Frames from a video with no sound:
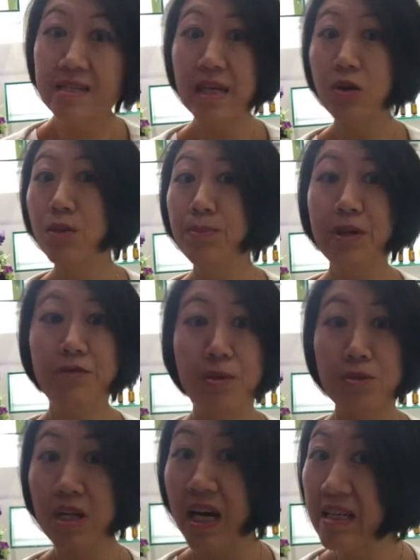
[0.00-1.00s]
They could be from
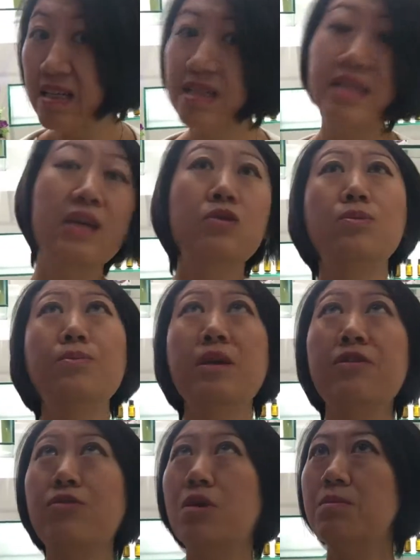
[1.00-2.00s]
China. They could be
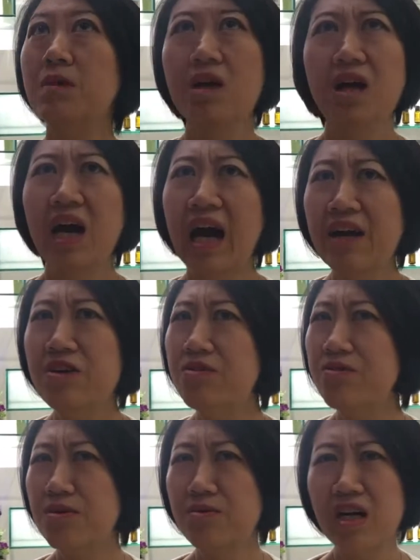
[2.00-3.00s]
from, I don't know,
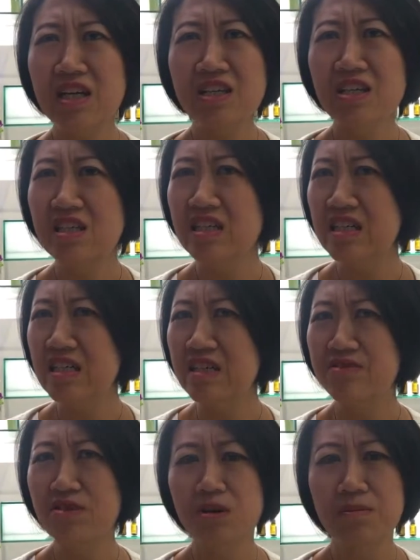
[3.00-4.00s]
from Russia.
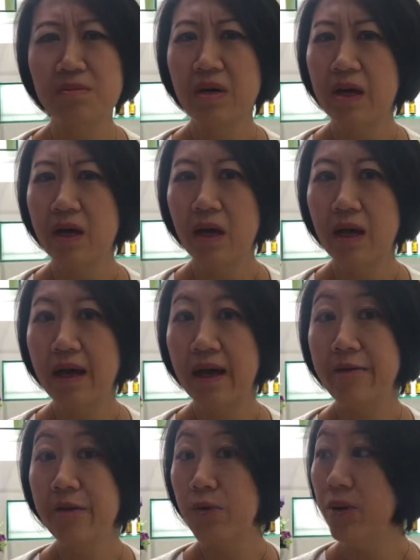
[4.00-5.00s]
From, yeah
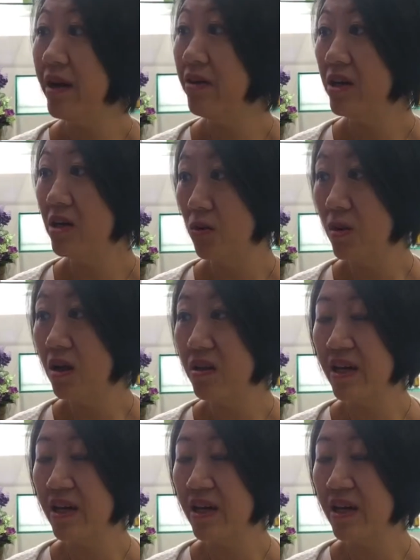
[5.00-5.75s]
everywhere in the world.